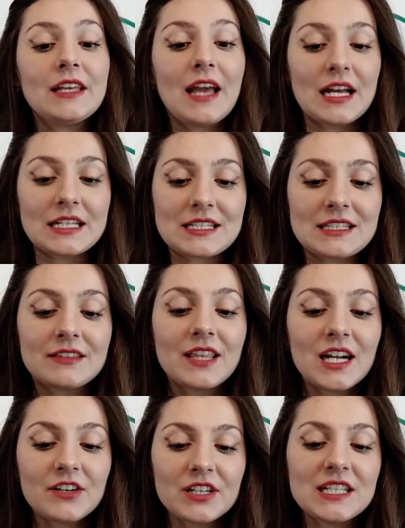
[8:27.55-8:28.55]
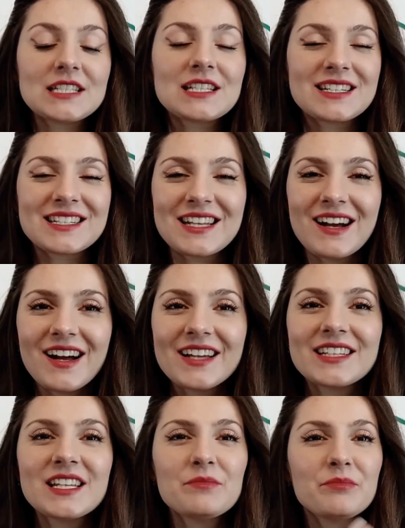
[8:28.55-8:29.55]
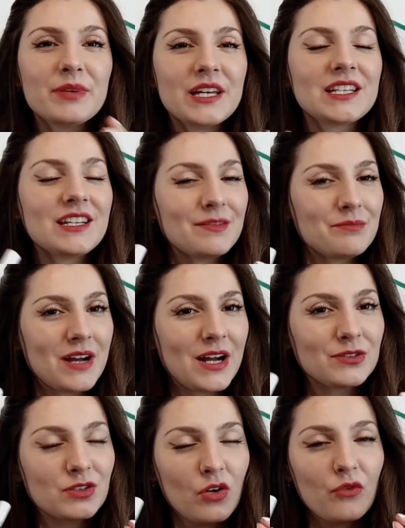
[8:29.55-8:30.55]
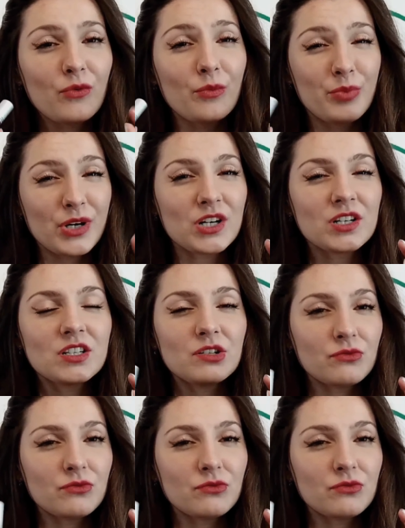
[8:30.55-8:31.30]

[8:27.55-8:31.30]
Yes, there is a tiny bit amount of burnt